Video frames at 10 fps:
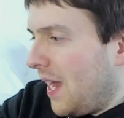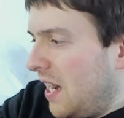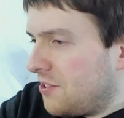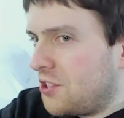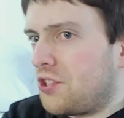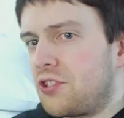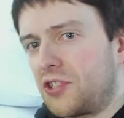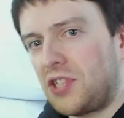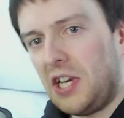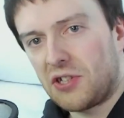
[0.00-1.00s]
And this is
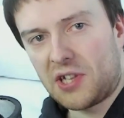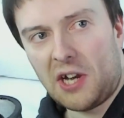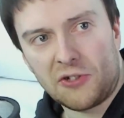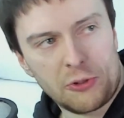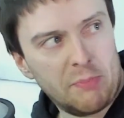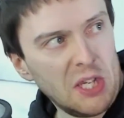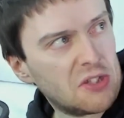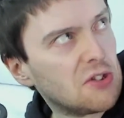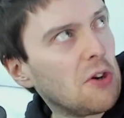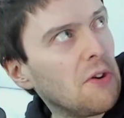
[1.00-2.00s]
just a standard bass
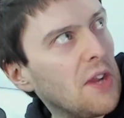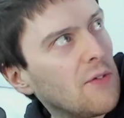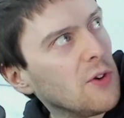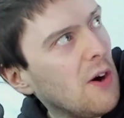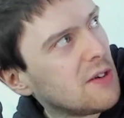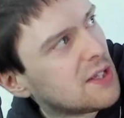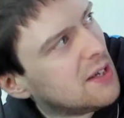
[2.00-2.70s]
guitar that I've got.